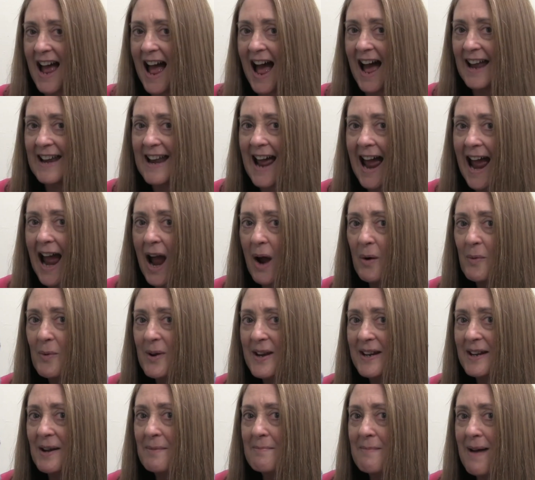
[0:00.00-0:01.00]
and how
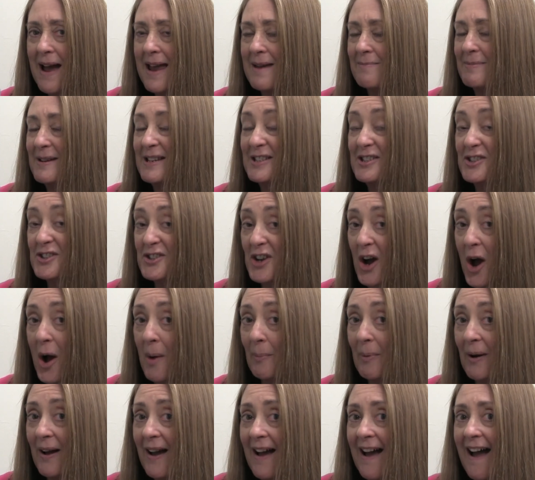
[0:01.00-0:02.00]
we can maybe
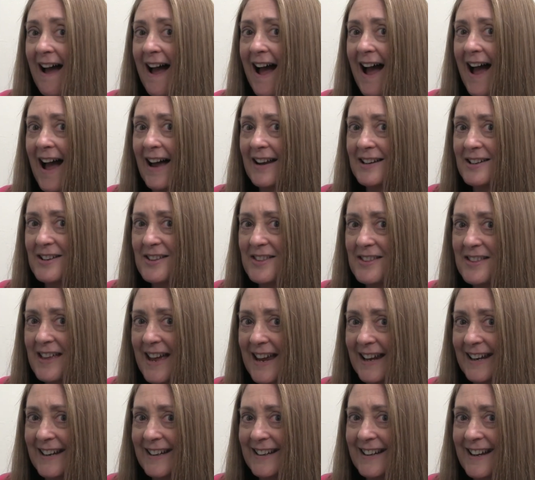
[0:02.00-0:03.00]
stop and
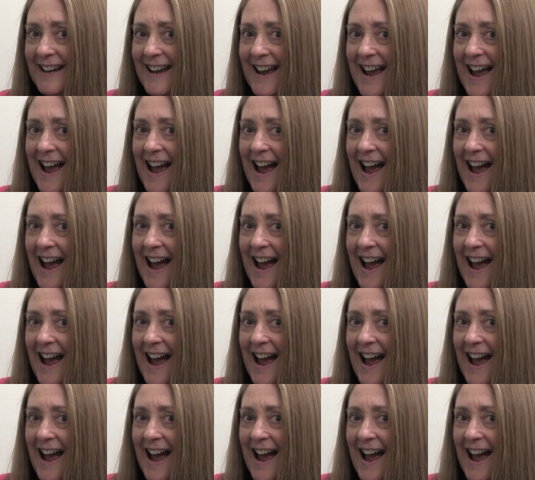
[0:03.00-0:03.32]
think